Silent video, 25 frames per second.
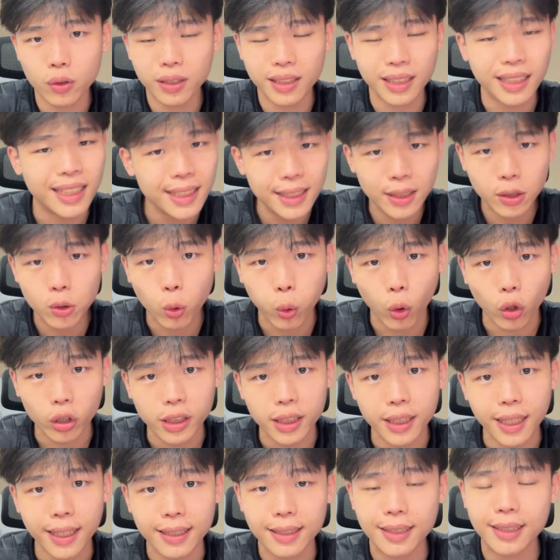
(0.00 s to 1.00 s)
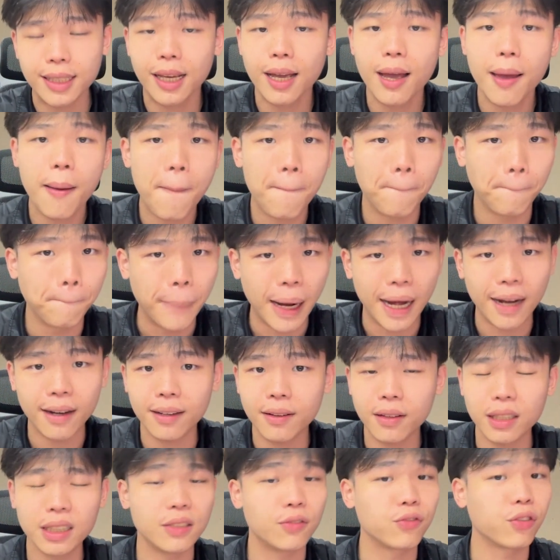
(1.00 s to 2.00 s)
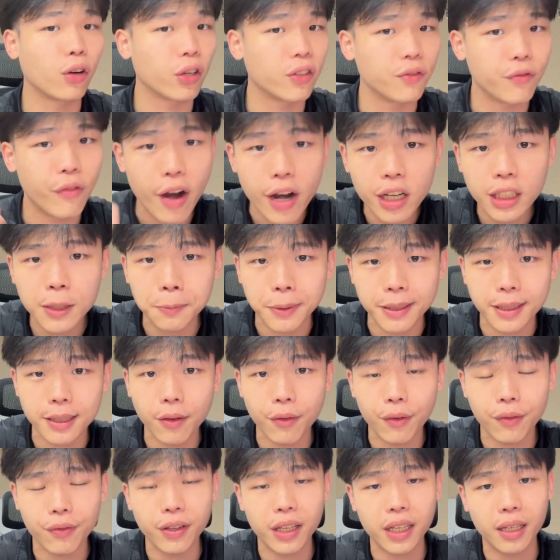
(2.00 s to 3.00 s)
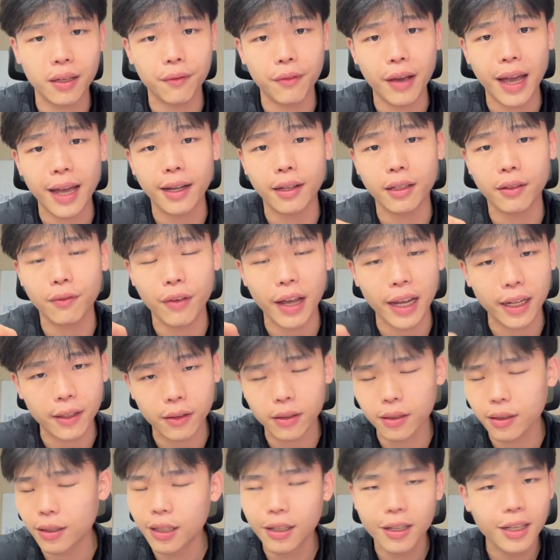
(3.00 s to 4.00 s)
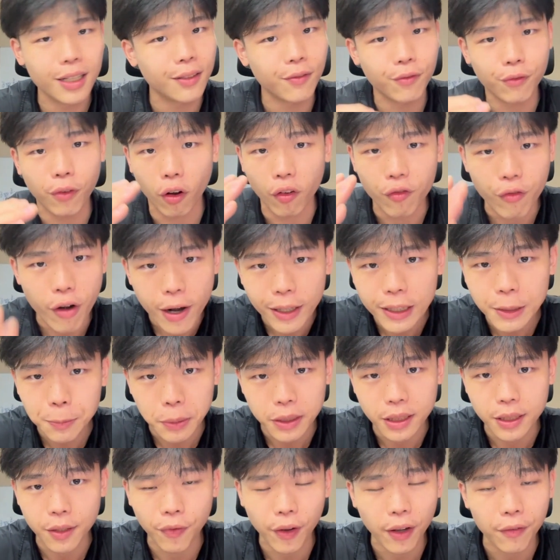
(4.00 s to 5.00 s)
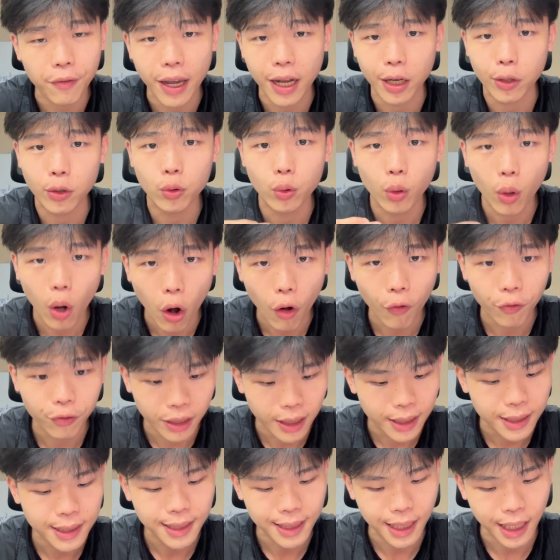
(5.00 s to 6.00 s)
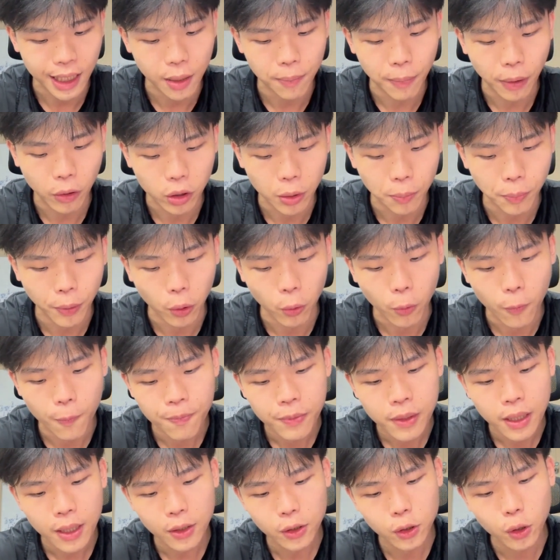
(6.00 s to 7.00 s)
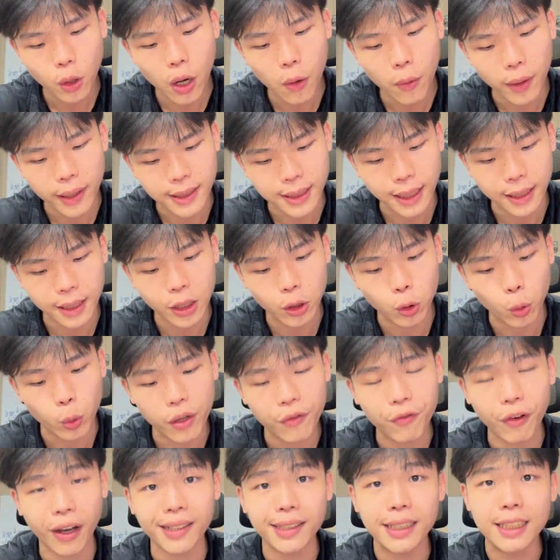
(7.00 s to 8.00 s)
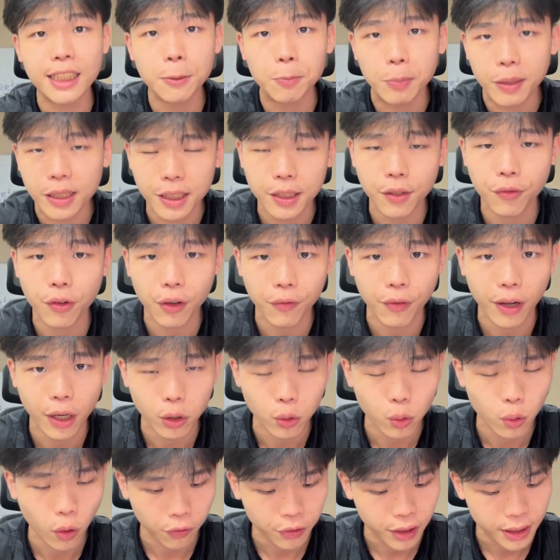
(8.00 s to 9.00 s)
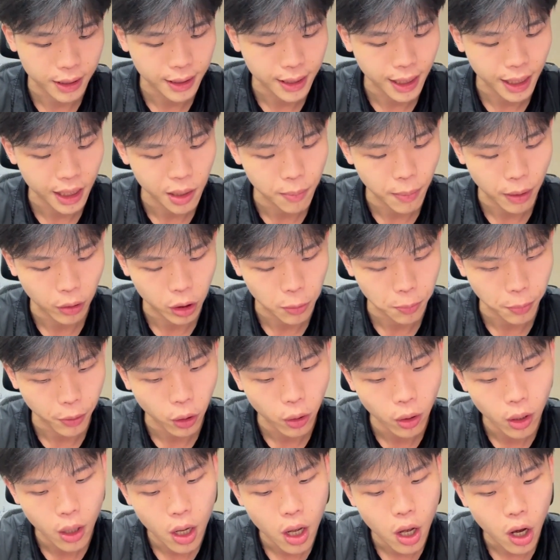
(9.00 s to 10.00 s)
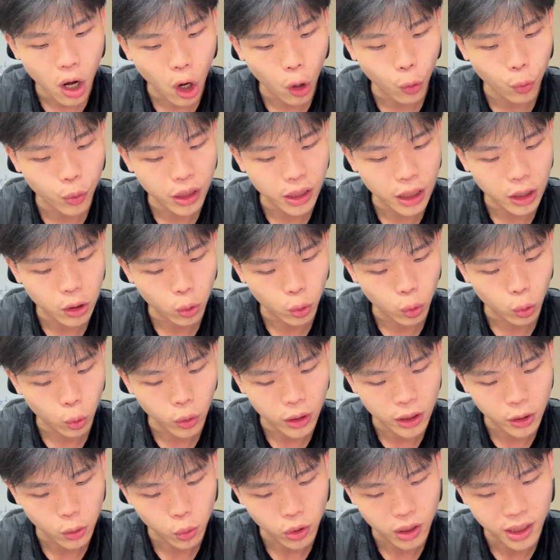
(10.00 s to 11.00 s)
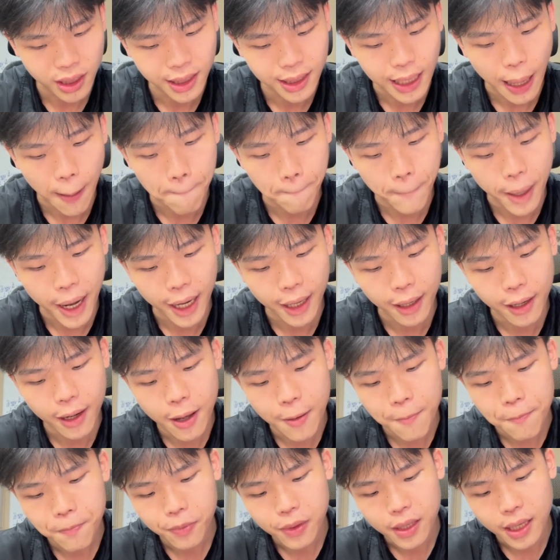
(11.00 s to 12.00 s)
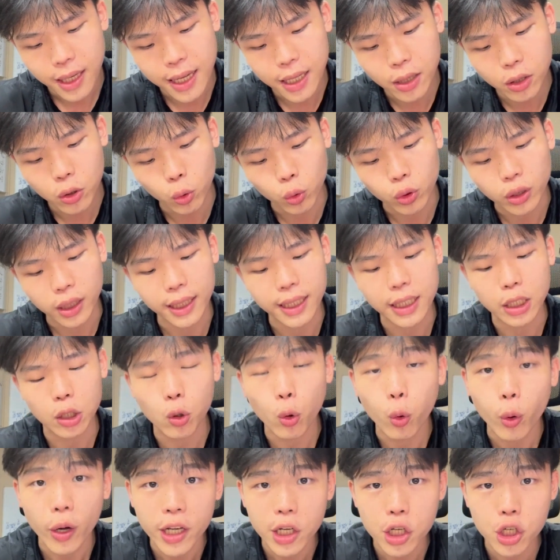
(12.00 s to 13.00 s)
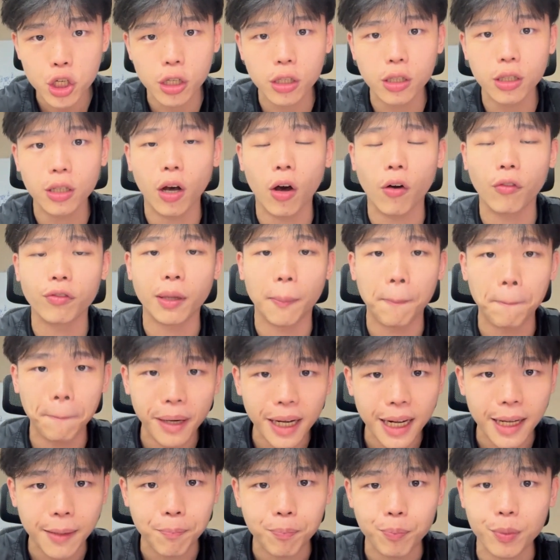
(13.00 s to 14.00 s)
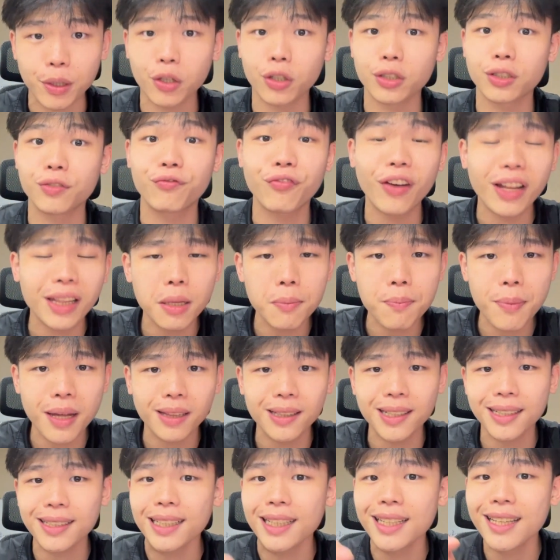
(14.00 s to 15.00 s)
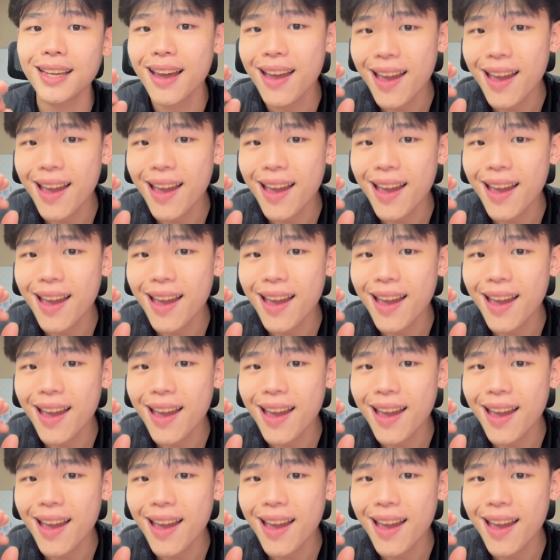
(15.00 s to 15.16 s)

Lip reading: these coordinates, but it's for a very specific value of the scalar multiple. So how exactly do we find this specific value of the scalar multiple? All we need to do is to sub back into the equation of the plane, because fundamentally